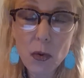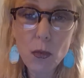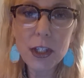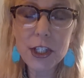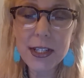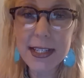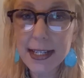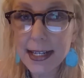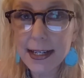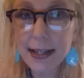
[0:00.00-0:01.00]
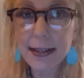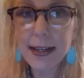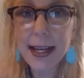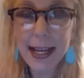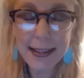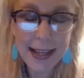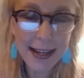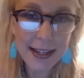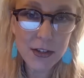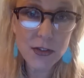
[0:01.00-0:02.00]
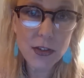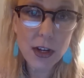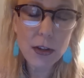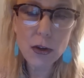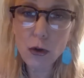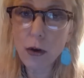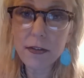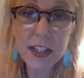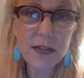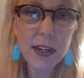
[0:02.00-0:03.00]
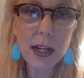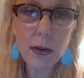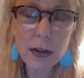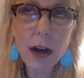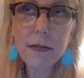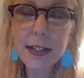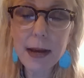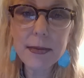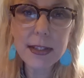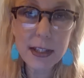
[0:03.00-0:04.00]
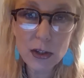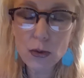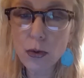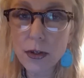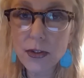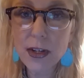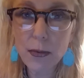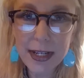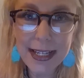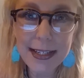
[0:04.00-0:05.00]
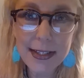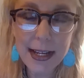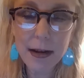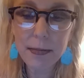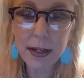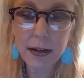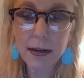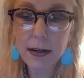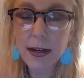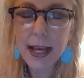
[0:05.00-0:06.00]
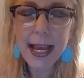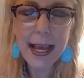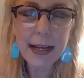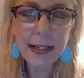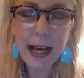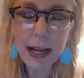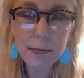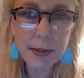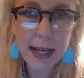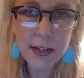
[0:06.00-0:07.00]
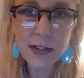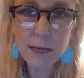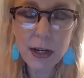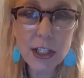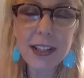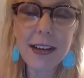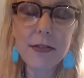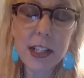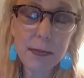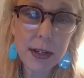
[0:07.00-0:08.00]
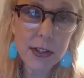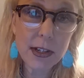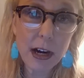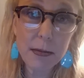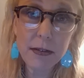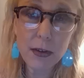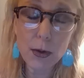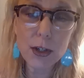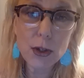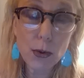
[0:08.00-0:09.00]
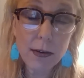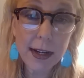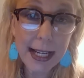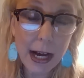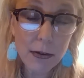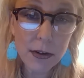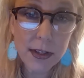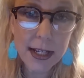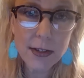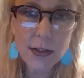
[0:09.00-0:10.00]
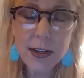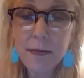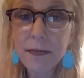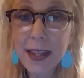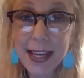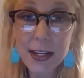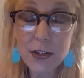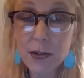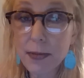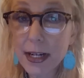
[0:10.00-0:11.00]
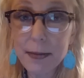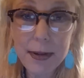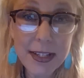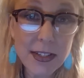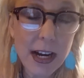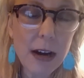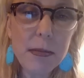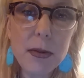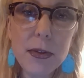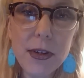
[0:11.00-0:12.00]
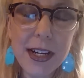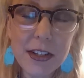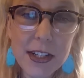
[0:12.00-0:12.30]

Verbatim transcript: which is needed, and that is the goal of this video, and oftentimes the tools that we need to set up here. And God bless. Much love to the Peace and Harmony viewers who have encountered this. It is your buddy Peace and Harmony with you here